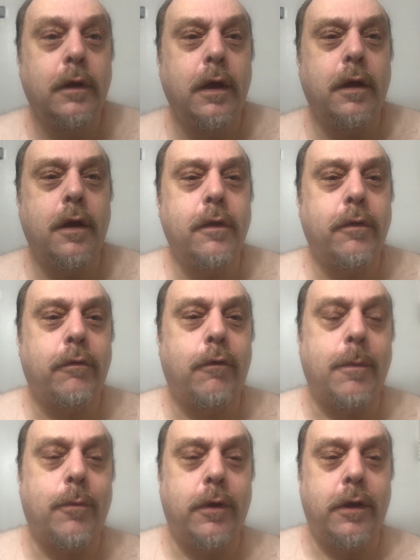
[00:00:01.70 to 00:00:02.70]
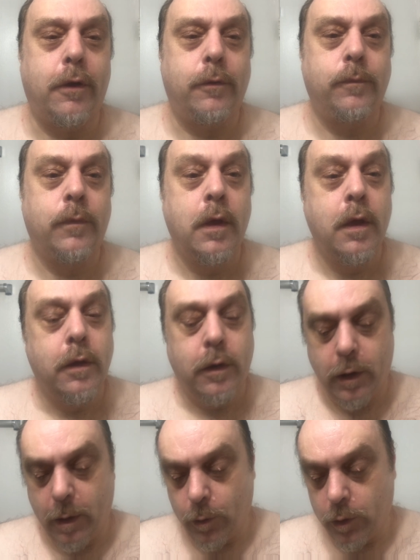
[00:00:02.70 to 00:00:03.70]
Hey guys, it's Grandpa here.
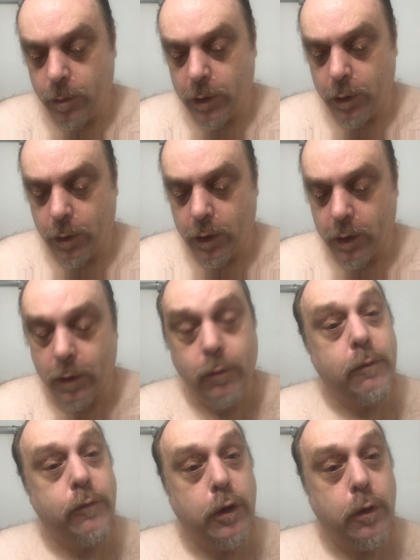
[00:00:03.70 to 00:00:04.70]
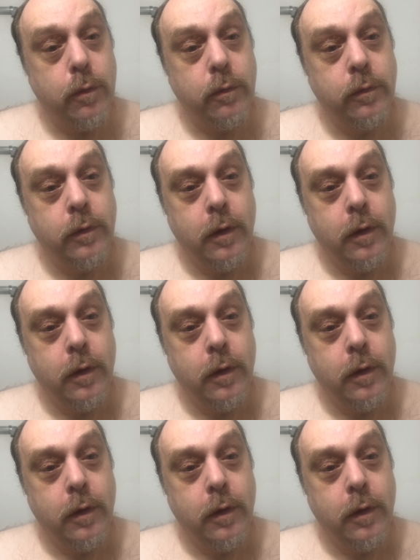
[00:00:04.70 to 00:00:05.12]
Today I'm going to be doing a review